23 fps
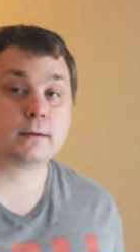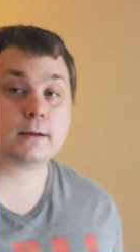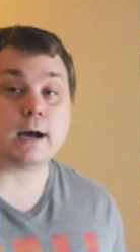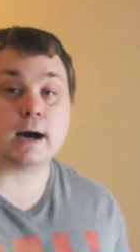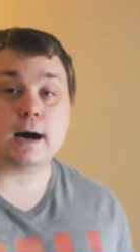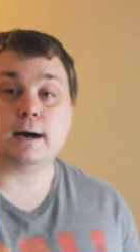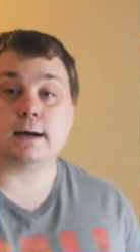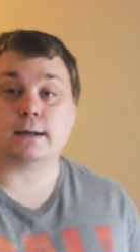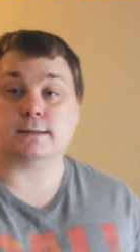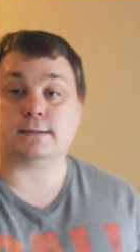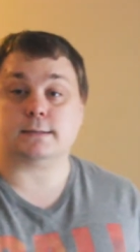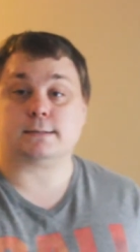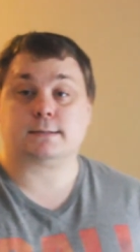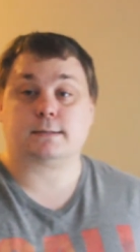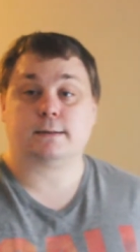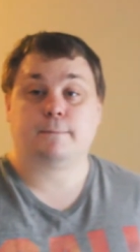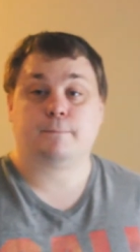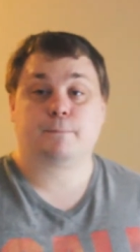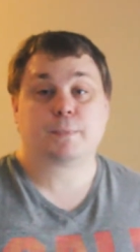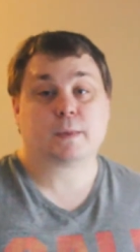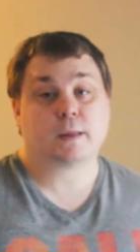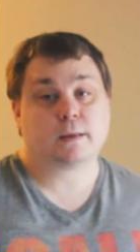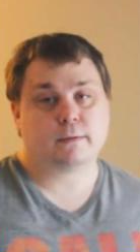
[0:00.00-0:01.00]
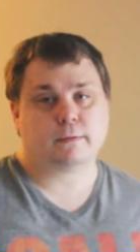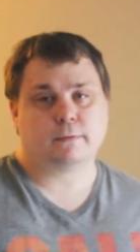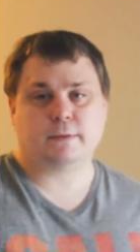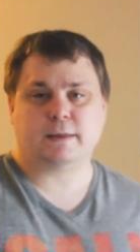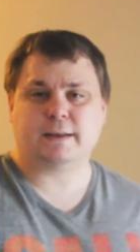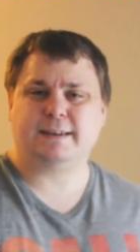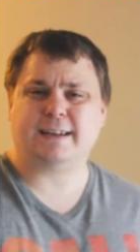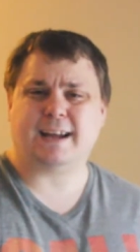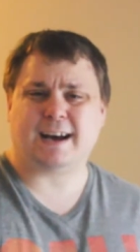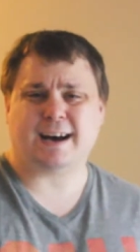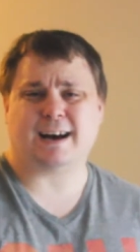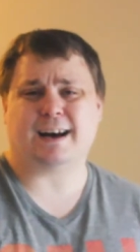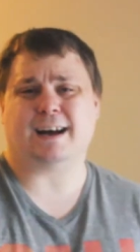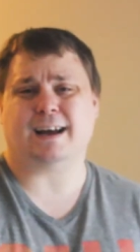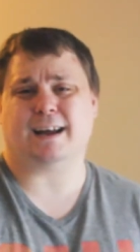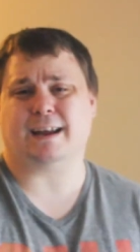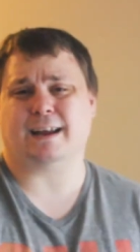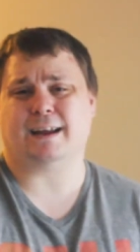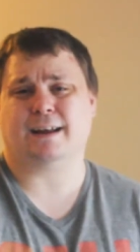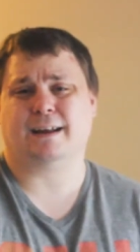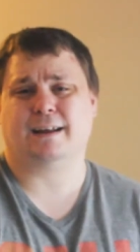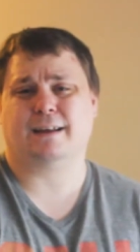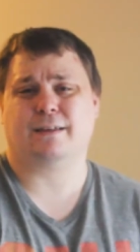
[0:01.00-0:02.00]
Cons. The
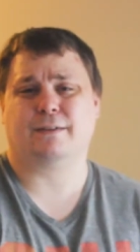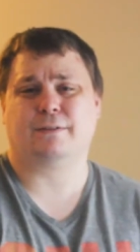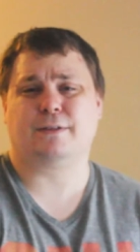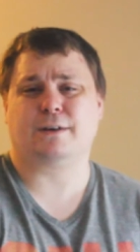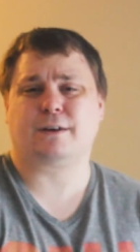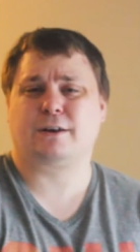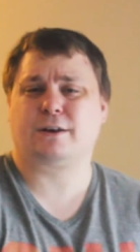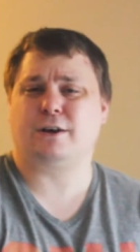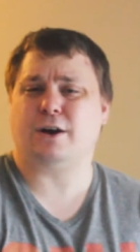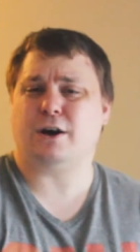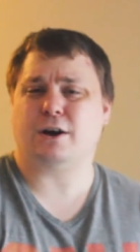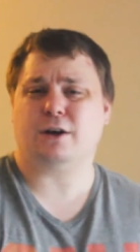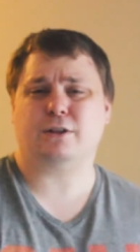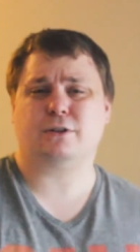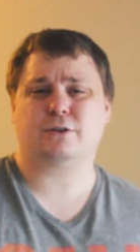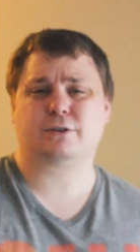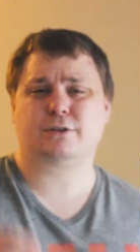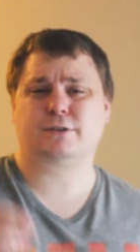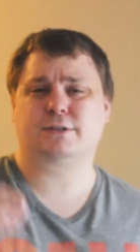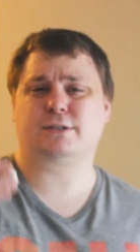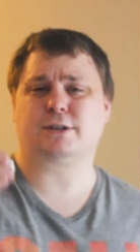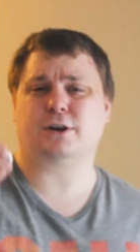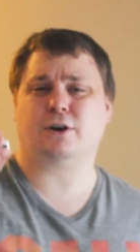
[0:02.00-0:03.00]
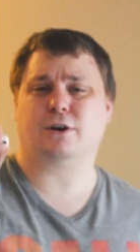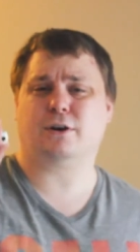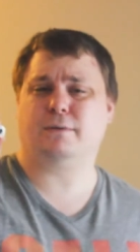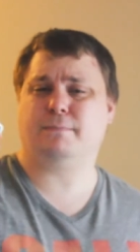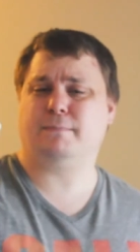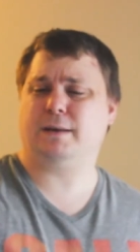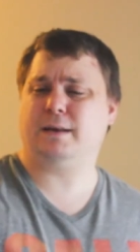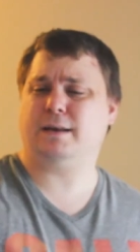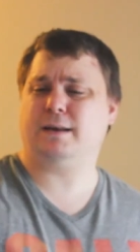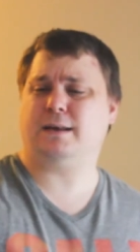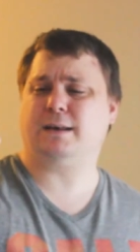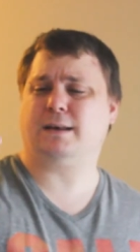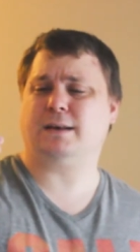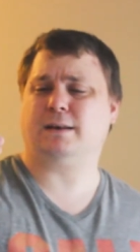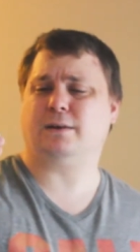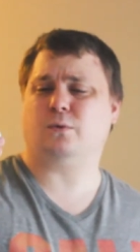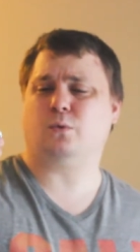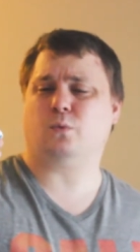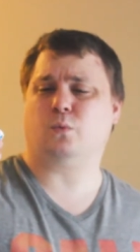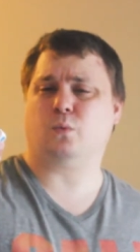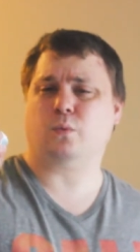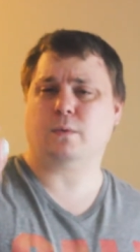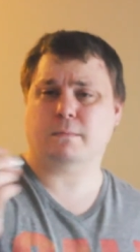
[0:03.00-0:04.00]
die. The colors are being
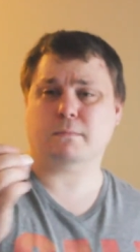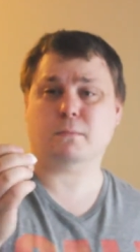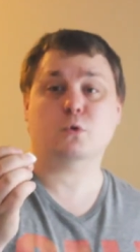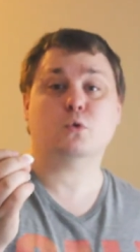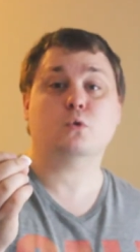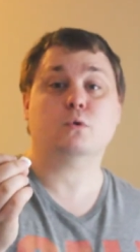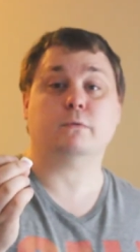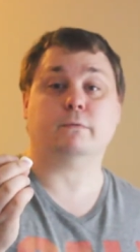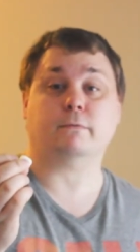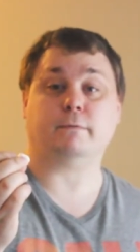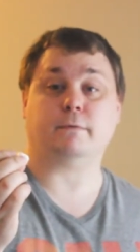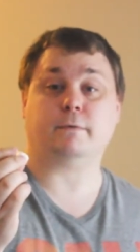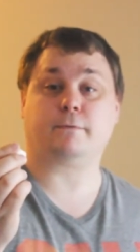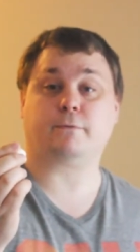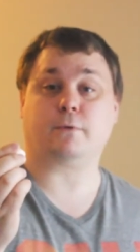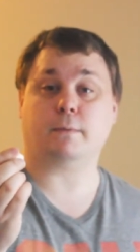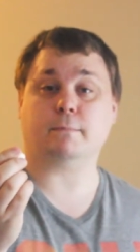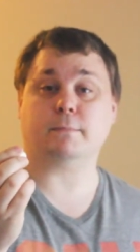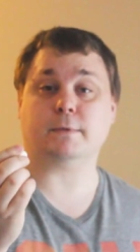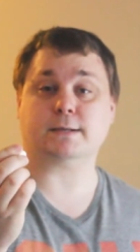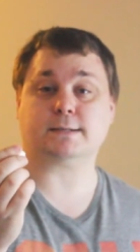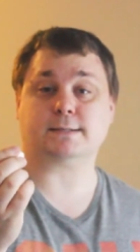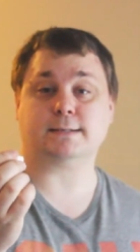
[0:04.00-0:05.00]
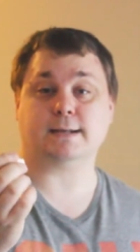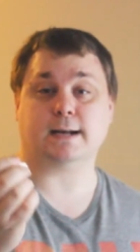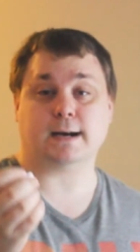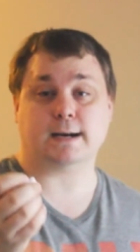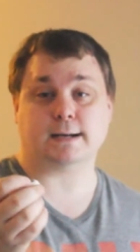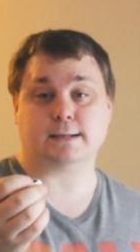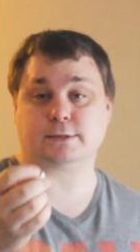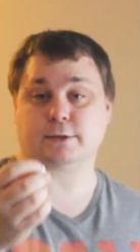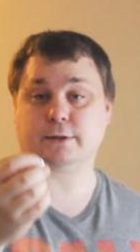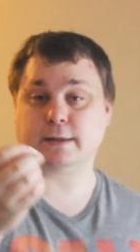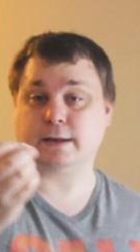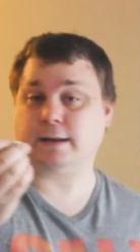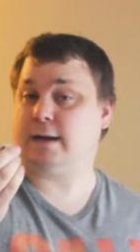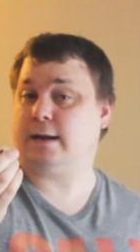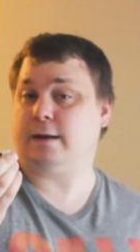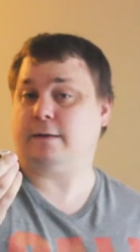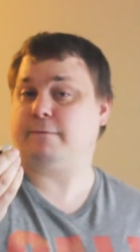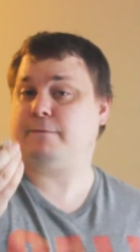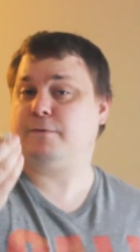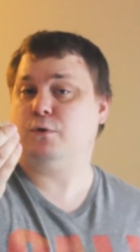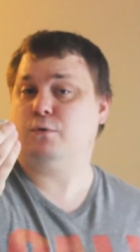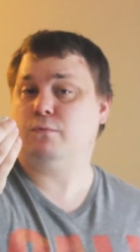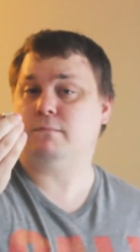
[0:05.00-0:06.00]
removed from this die so that in a
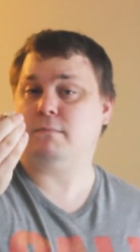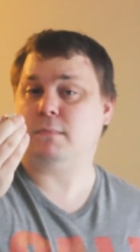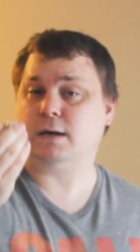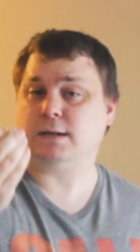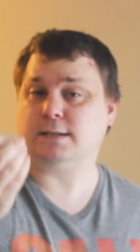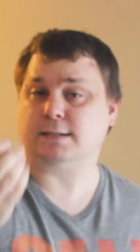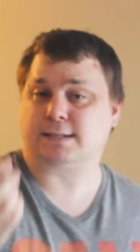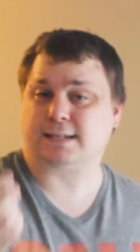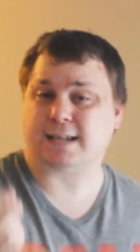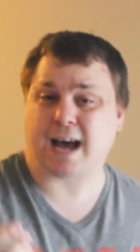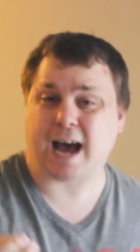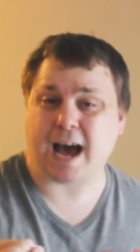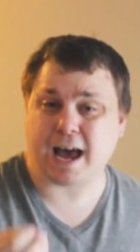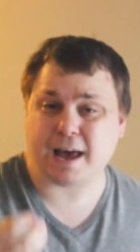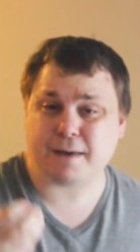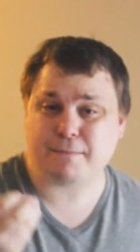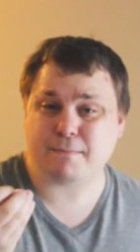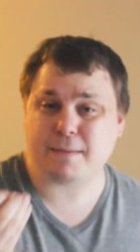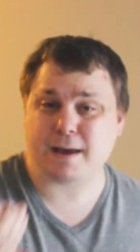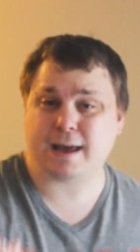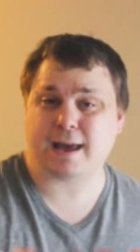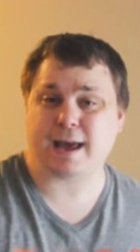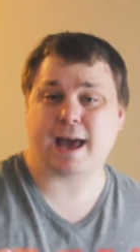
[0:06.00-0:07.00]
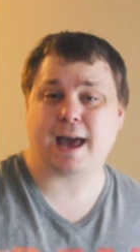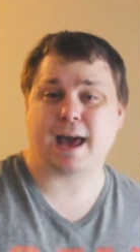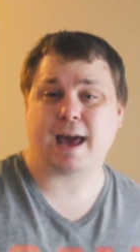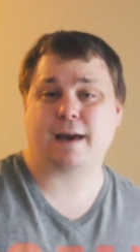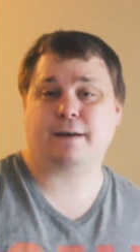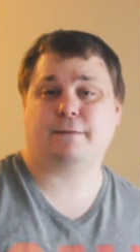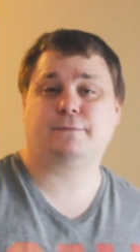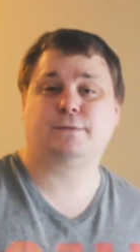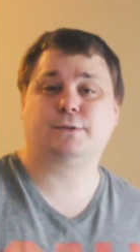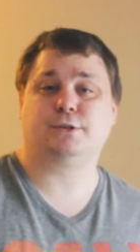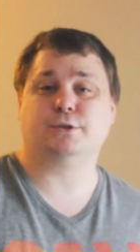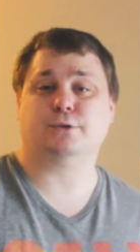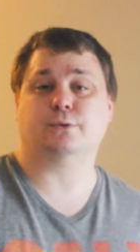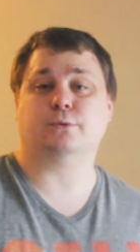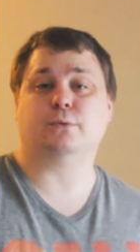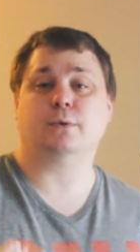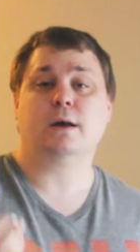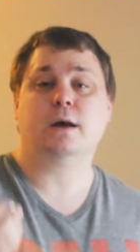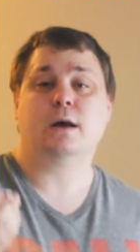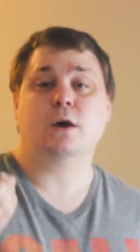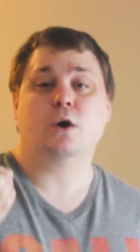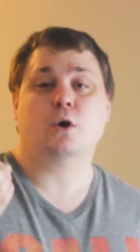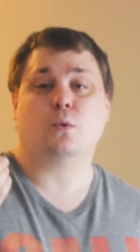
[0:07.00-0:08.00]
few months I may have to
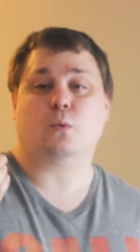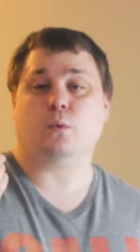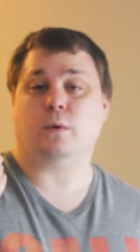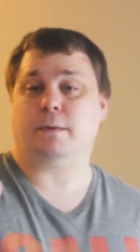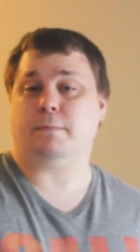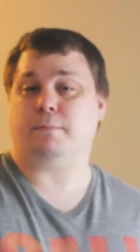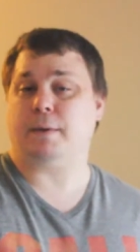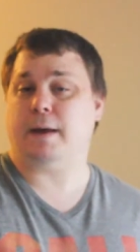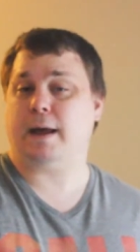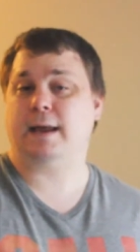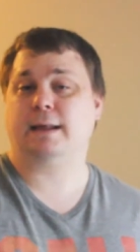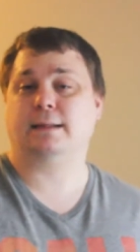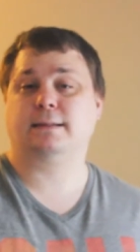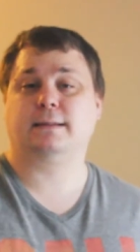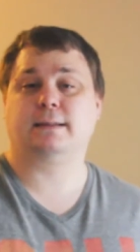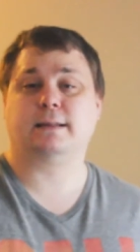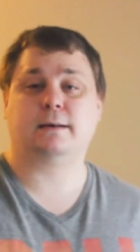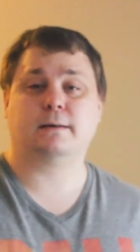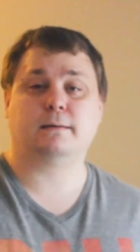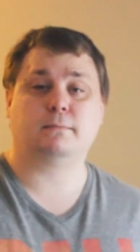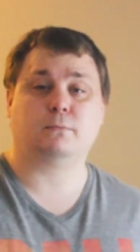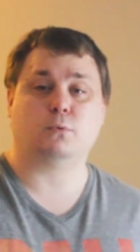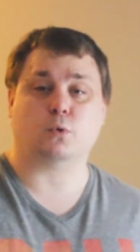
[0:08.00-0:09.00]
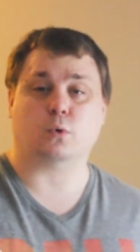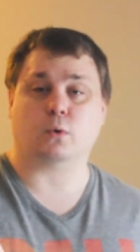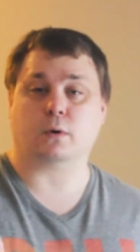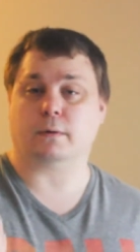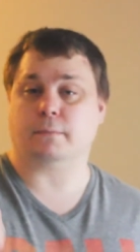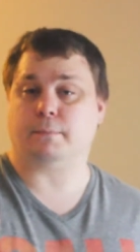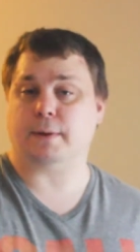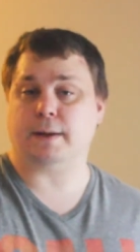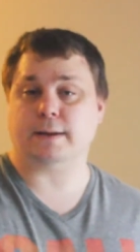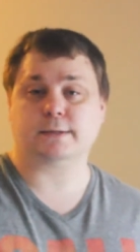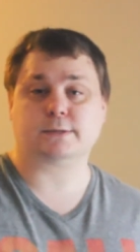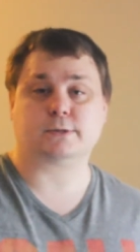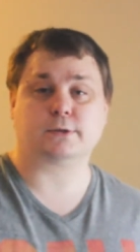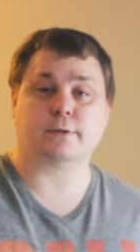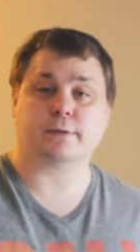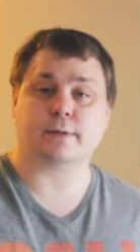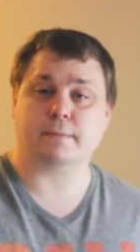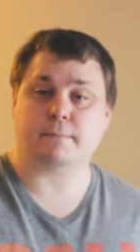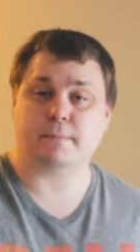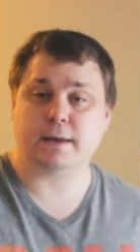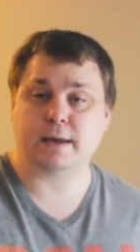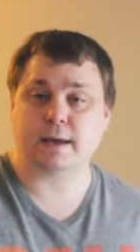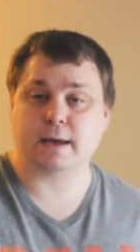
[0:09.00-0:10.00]
repaint them or pencil
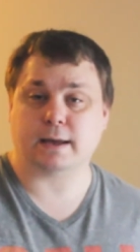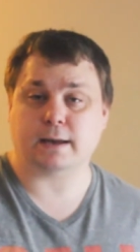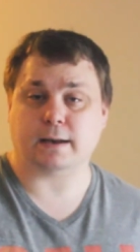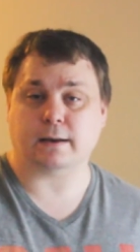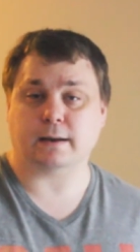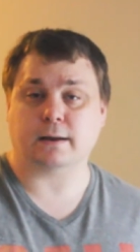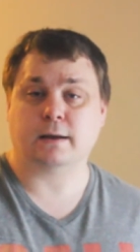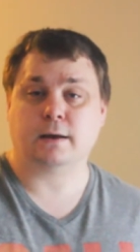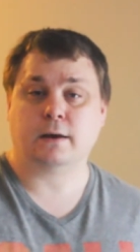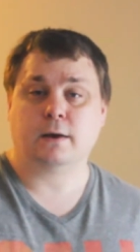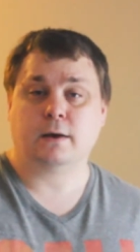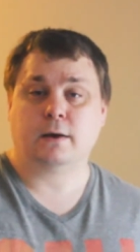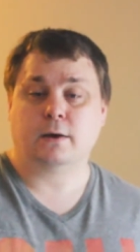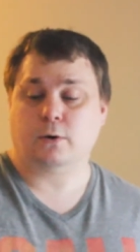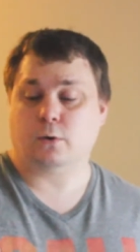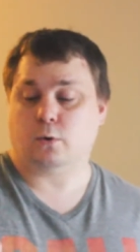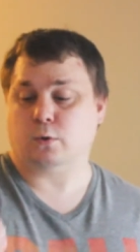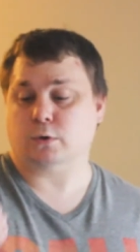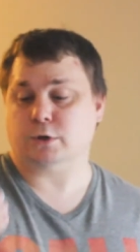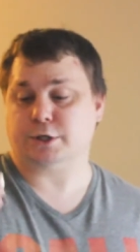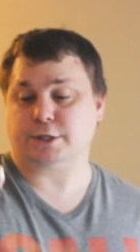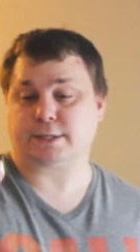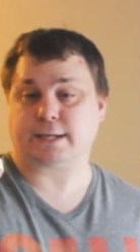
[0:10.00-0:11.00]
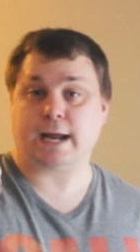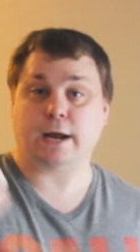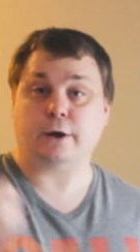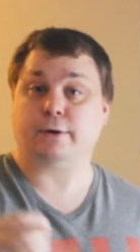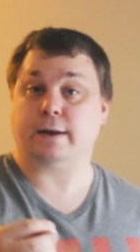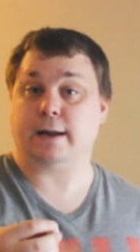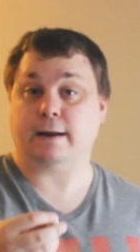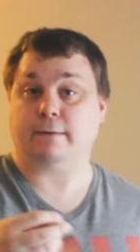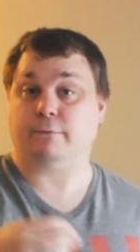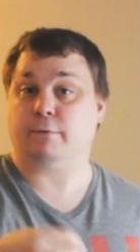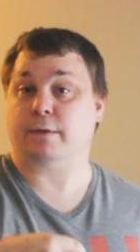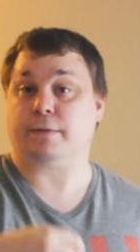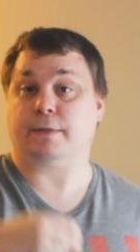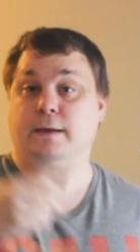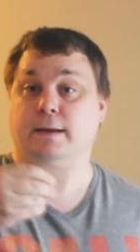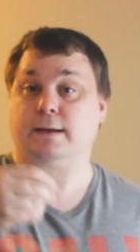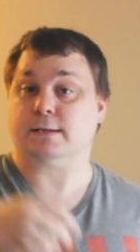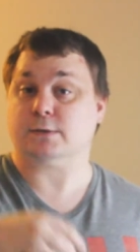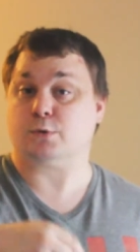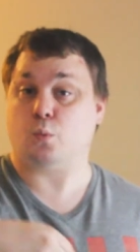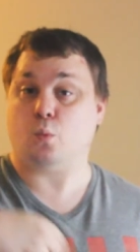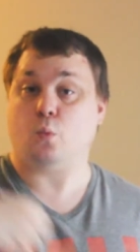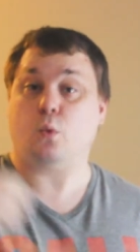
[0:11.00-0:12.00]
them in or just count everything
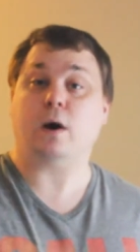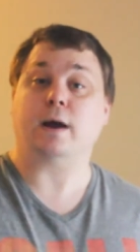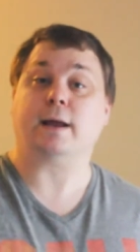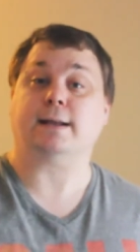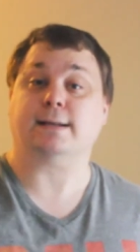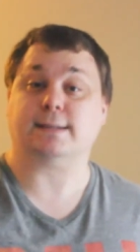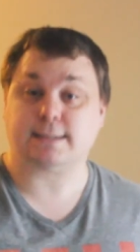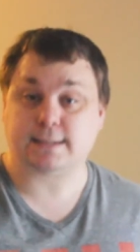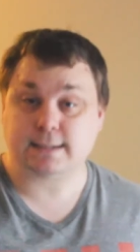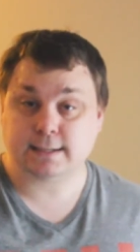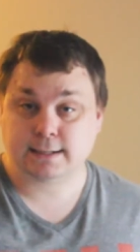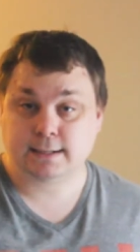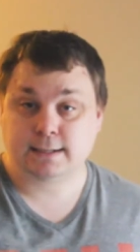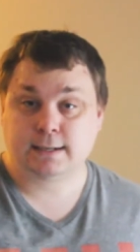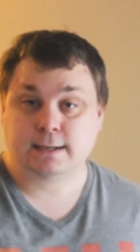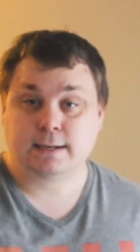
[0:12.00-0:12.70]
as white.